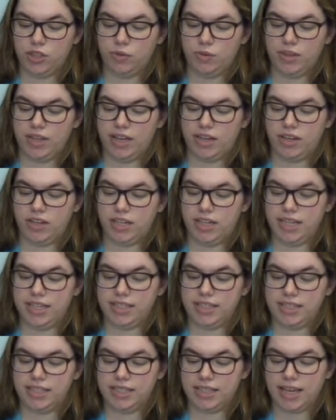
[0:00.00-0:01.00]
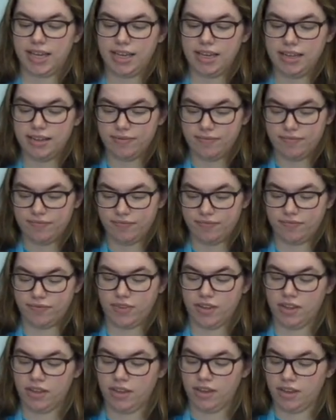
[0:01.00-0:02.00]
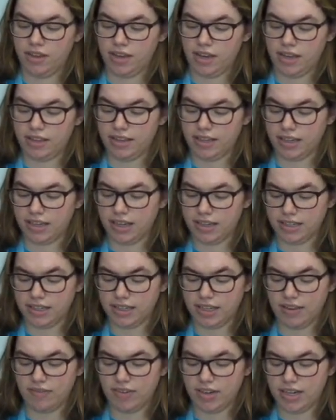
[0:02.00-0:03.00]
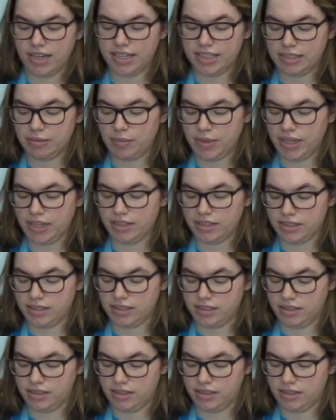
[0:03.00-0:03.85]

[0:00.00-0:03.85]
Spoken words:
that on nice and tight, and then give it a nice mix.